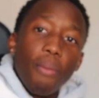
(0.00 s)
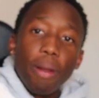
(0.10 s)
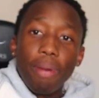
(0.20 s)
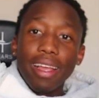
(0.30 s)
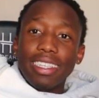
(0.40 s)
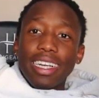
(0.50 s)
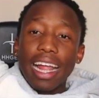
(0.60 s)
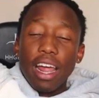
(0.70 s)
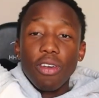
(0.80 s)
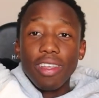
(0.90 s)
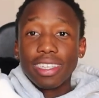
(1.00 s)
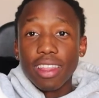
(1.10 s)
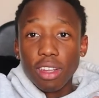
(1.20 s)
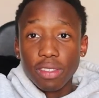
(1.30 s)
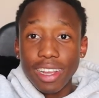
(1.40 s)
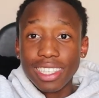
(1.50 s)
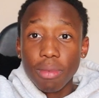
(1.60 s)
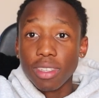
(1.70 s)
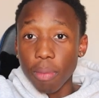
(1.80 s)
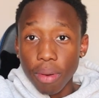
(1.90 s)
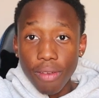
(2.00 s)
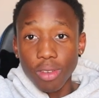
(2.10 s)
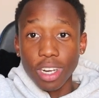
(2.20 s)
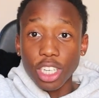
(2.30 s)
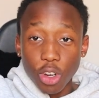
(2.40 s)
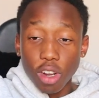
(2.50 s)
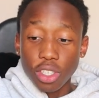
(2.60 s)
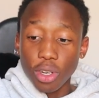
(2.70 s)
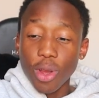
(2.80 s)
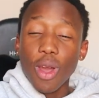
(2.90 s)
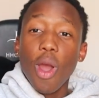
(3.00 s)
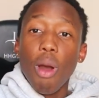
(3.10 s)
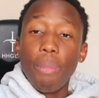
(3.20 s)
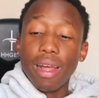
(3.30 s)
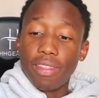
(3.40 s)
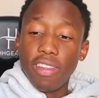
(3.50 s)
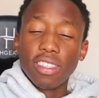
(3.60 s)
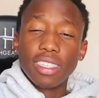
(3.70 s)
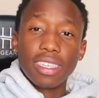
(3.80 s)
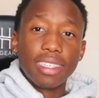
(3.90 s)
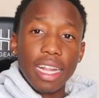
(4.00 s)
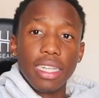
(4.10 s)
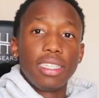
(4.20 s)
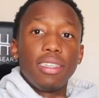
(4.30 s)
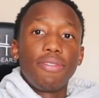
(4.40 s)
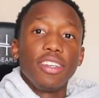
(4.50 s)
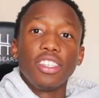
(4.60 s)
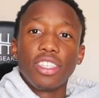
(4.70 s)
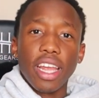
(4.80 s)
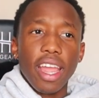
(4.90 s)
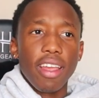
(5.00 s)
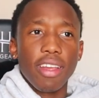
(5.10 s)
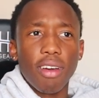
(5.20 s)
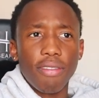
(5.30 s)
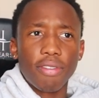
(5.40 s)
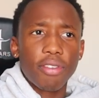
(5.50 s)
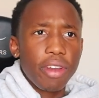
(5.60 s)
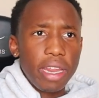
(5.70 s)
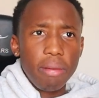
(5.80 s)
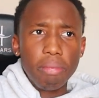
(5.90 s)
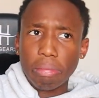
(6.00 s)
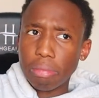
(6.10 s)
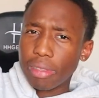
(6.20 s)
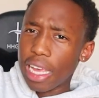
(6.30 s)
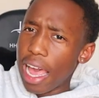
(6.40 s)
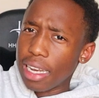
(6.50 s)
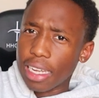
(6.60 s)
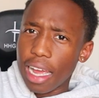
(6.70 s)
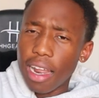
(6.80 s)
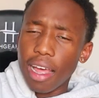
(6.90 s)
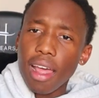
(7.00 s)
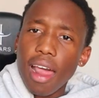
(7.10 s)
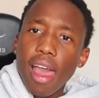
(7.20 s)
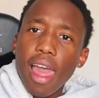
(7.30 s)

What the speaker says: But basically, I know this looks very similar to the previous one I showed you, but these are a slightly different shade of cream tan color.